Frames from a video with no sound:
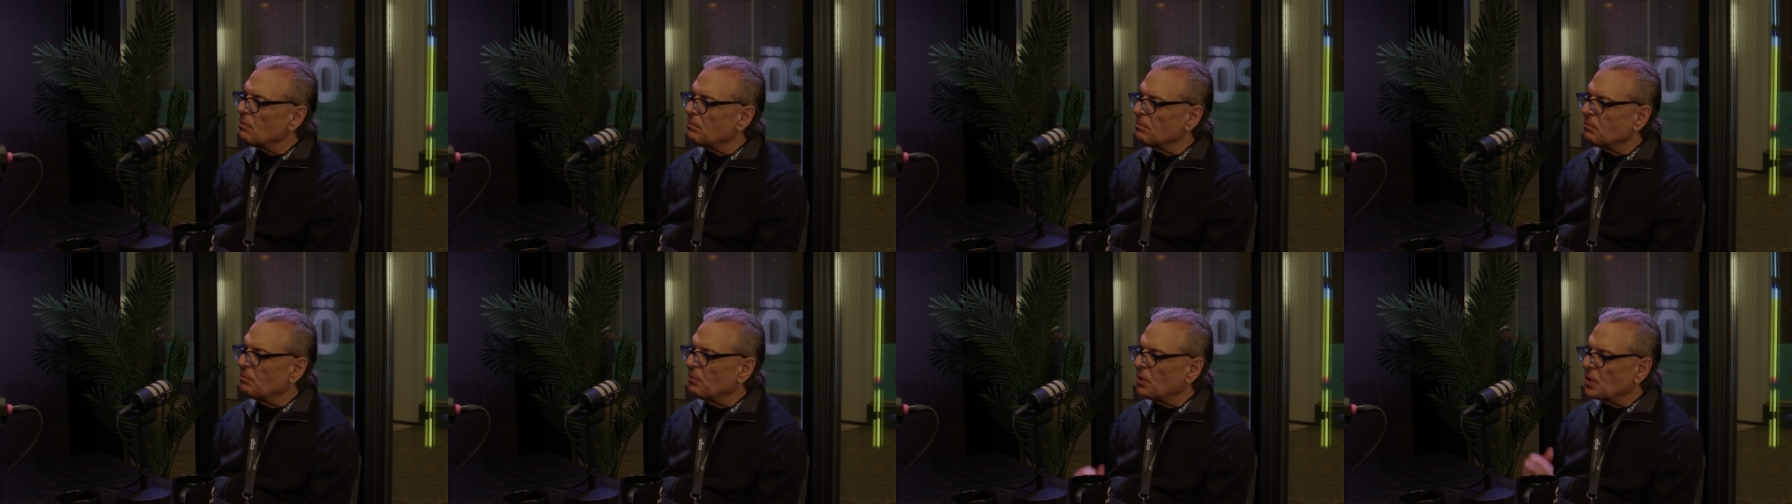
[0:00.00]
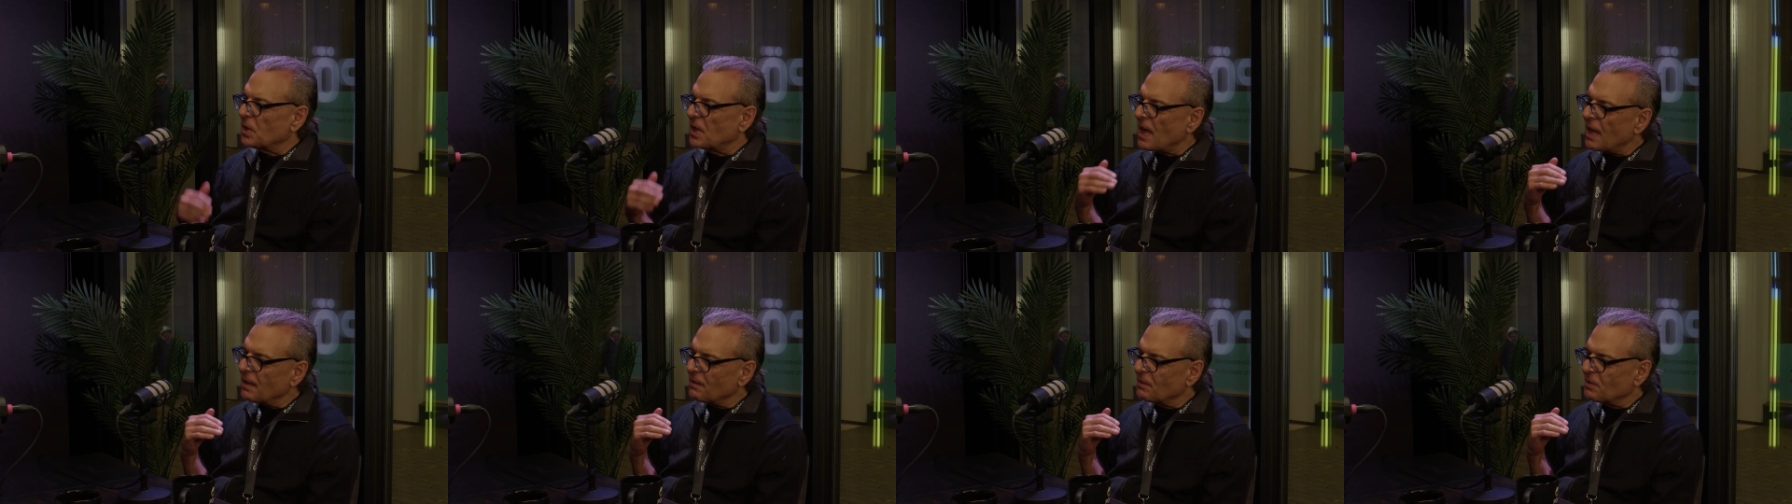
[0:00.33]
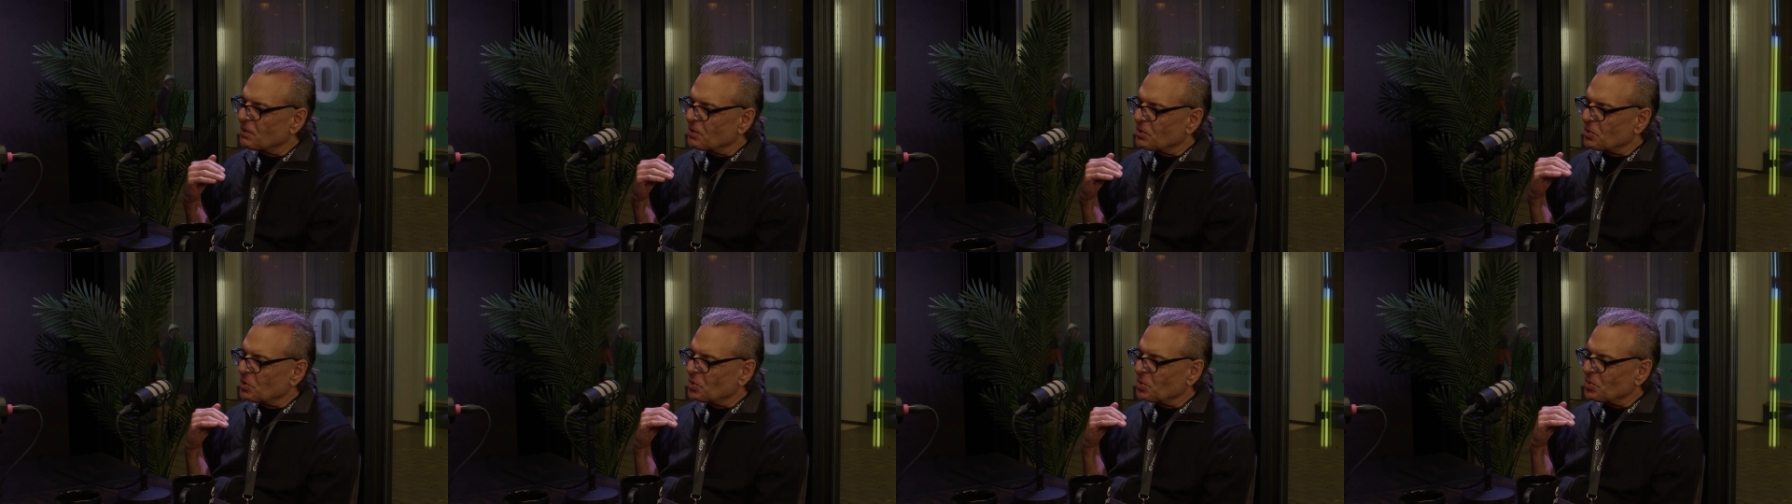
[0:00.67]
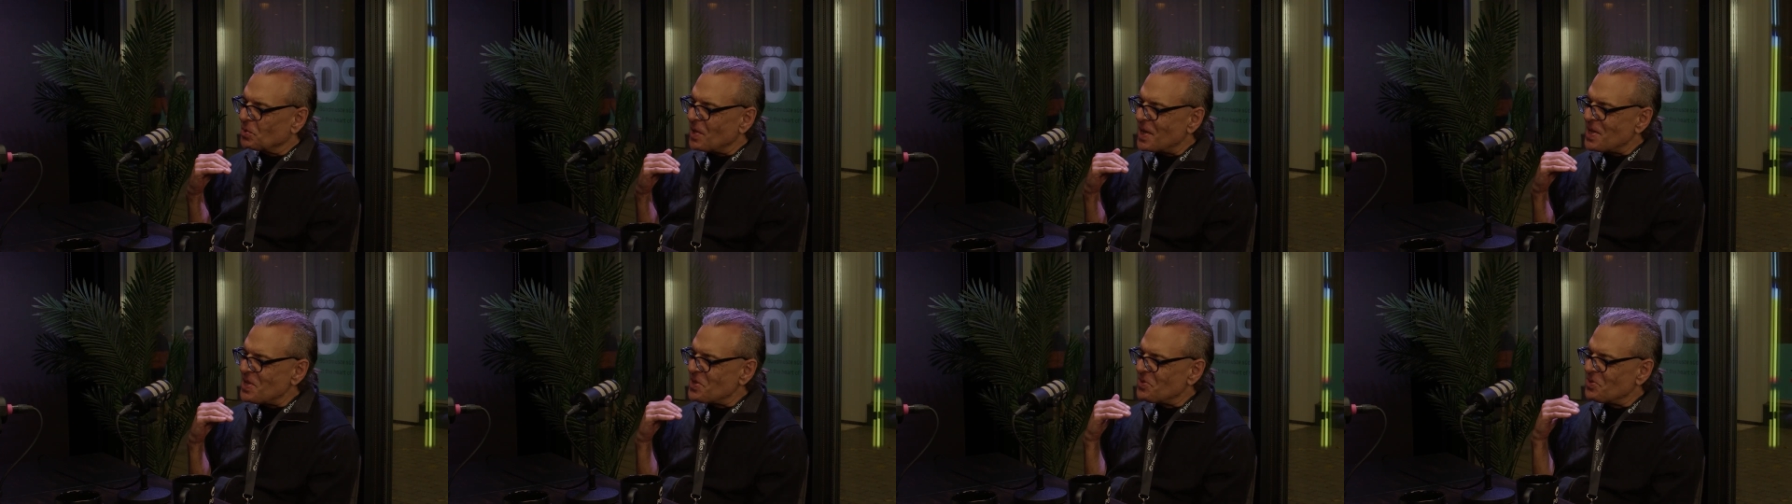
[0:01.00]
for that
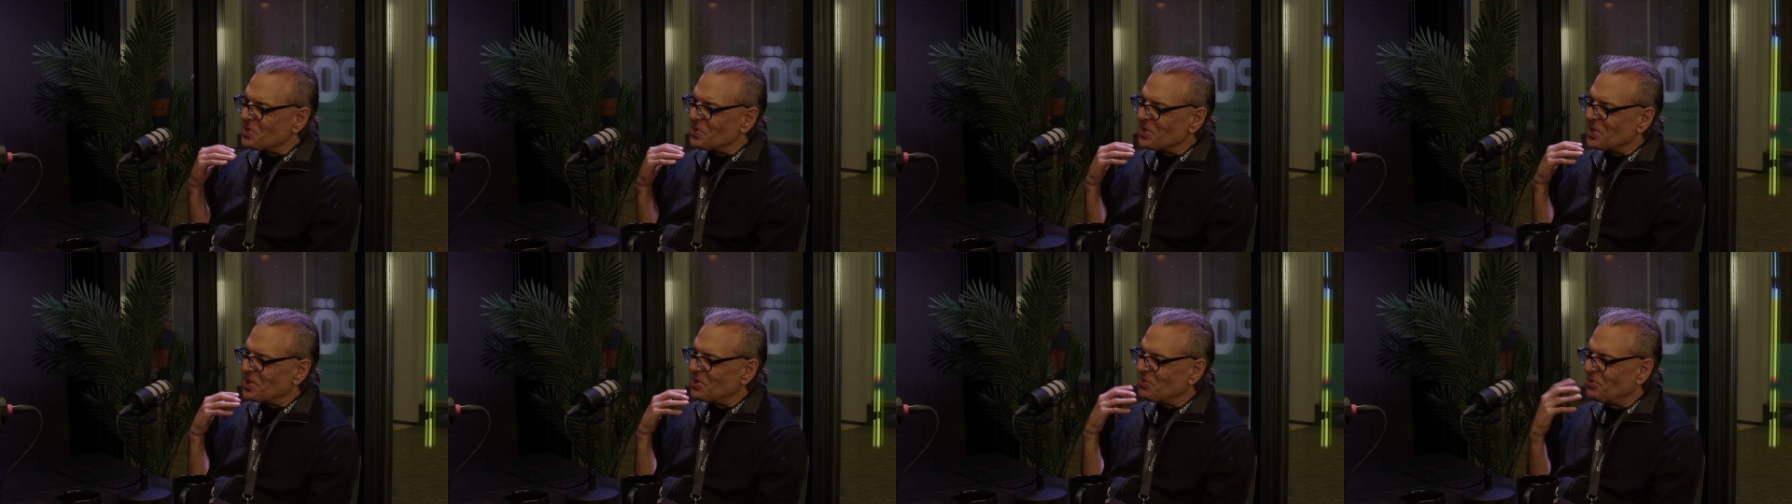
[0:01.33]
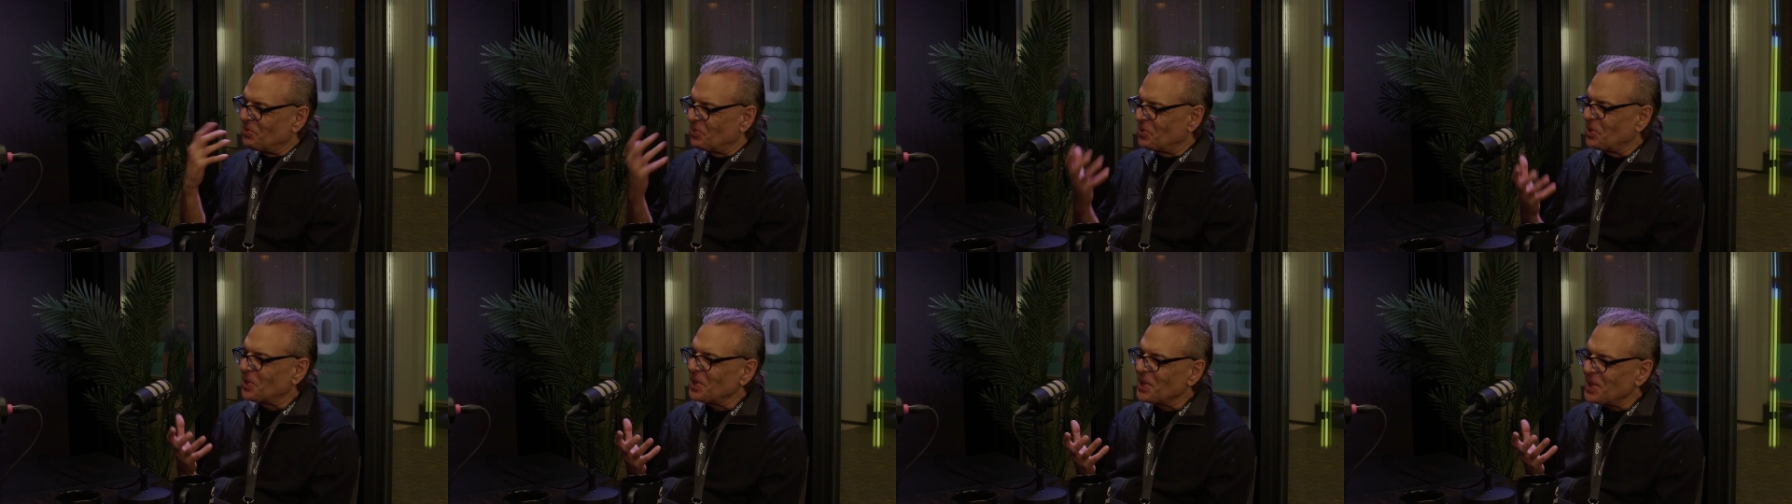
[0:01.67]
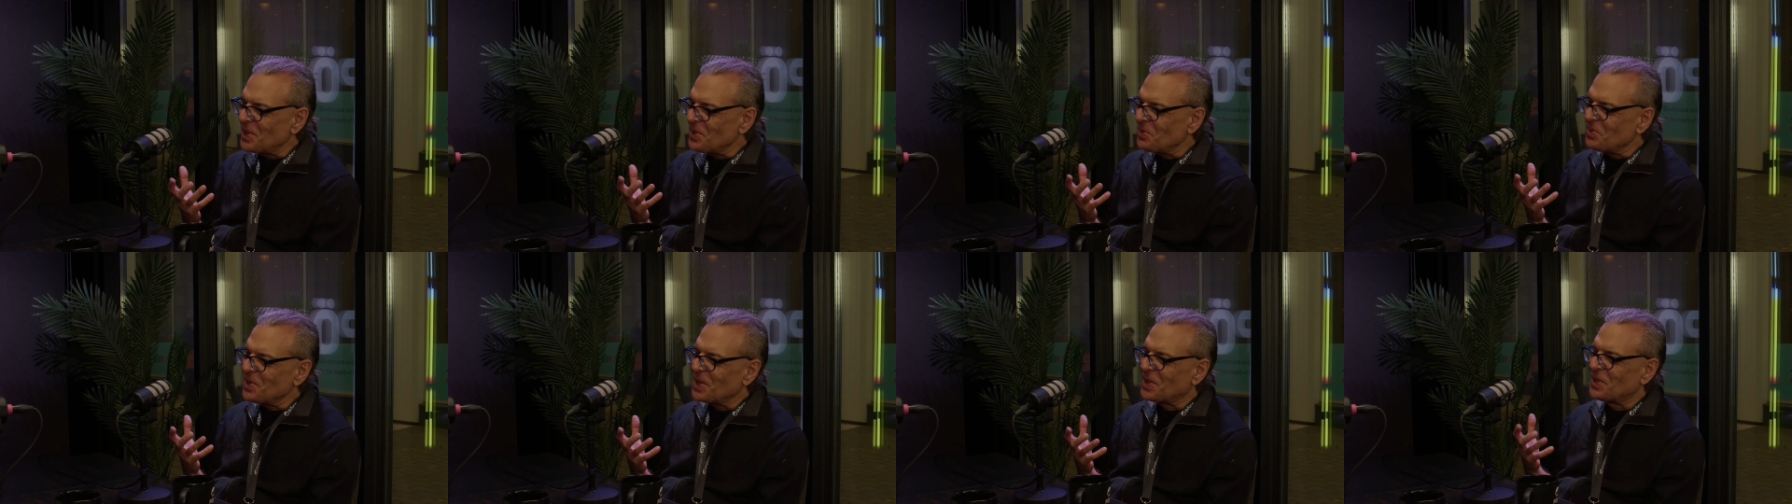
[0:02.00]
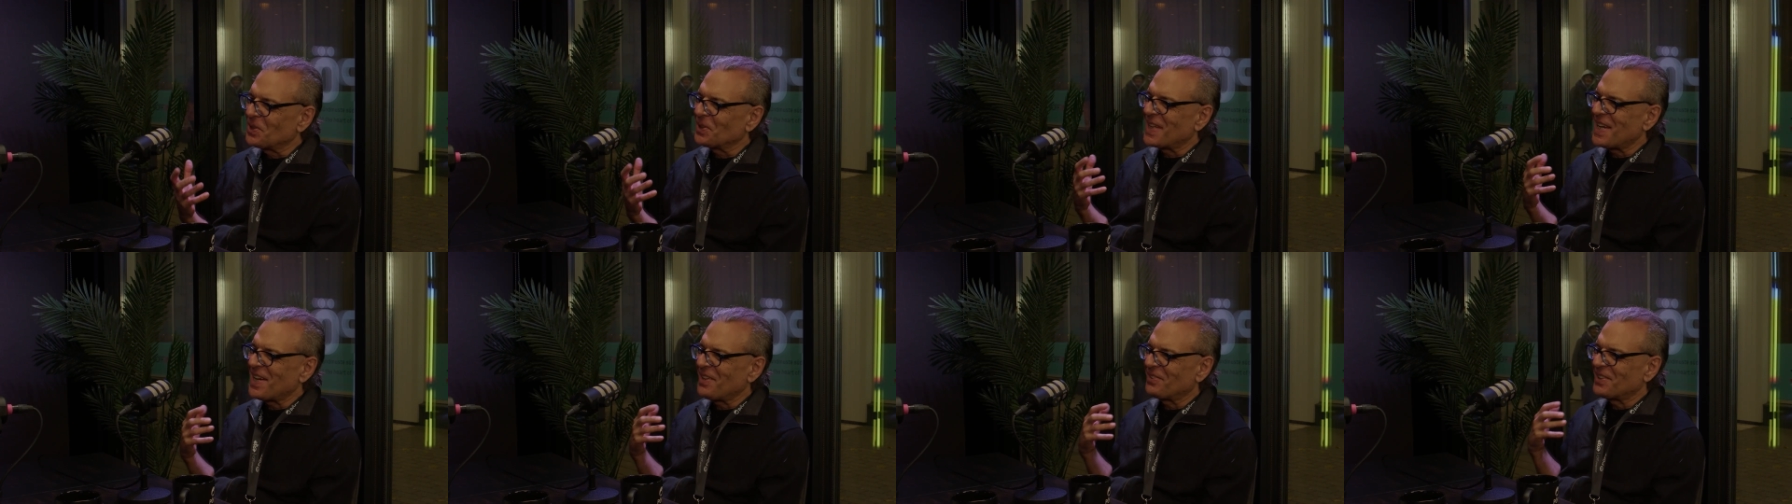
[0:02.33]
to answer this fully, we
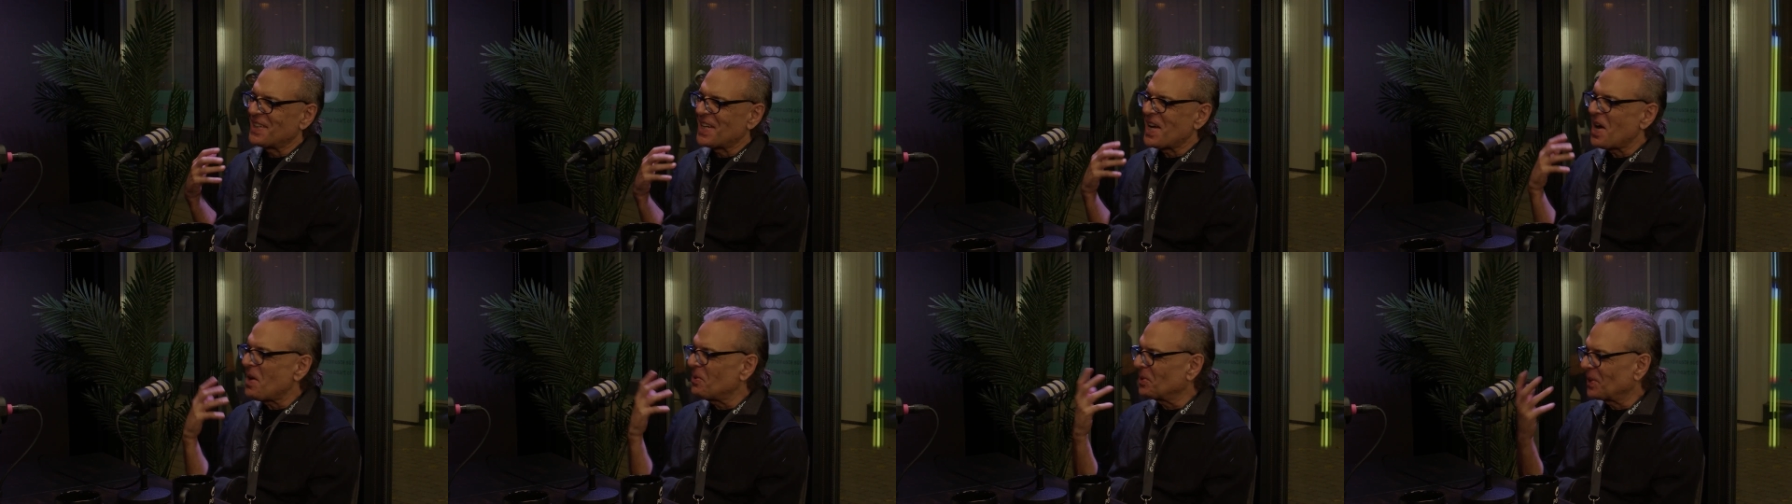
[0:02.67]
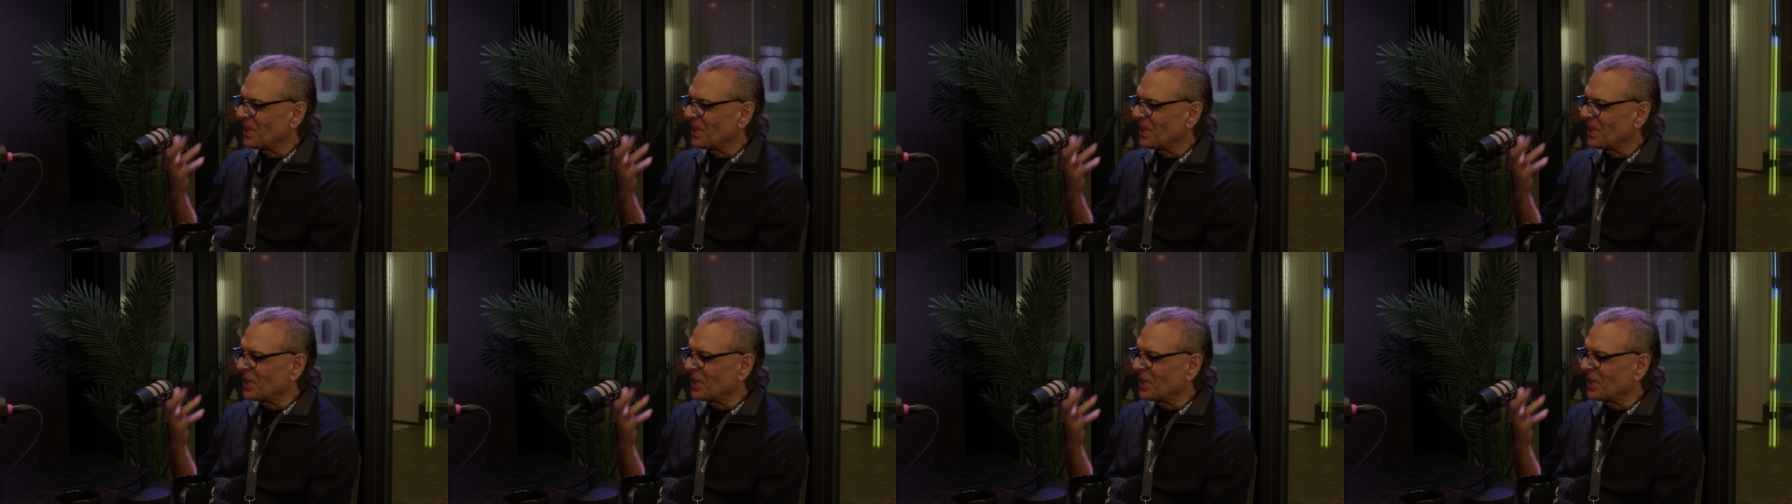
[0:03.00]
could have an hour